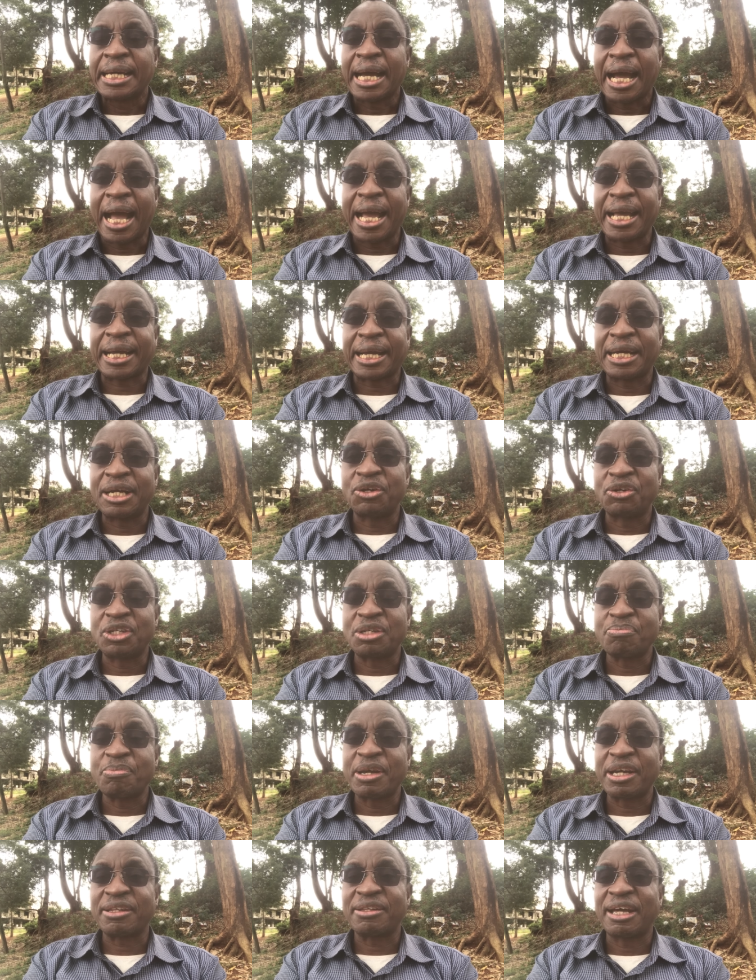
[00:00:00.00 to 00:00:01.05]
I cannot
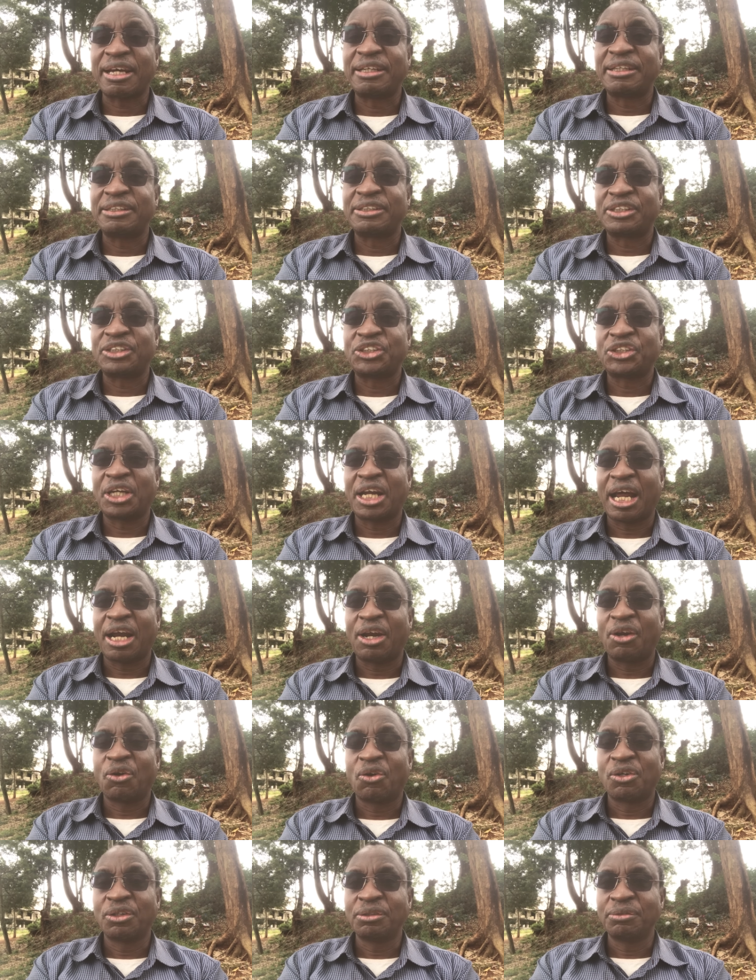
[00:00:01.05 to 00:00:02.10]
make that decision
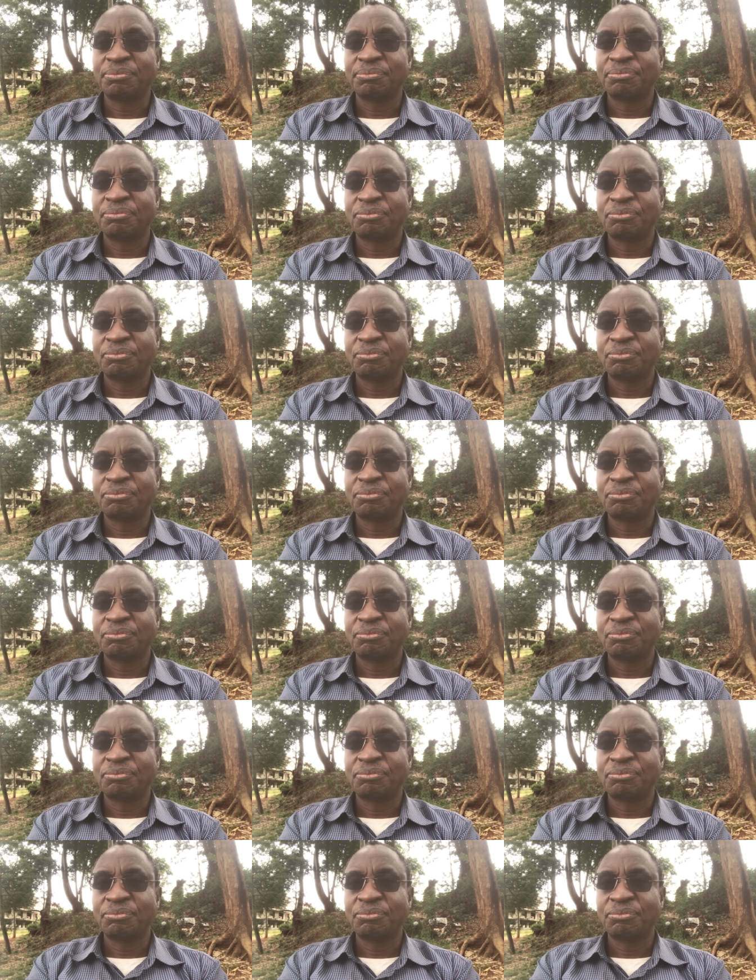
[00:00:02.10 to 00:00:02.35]
alone.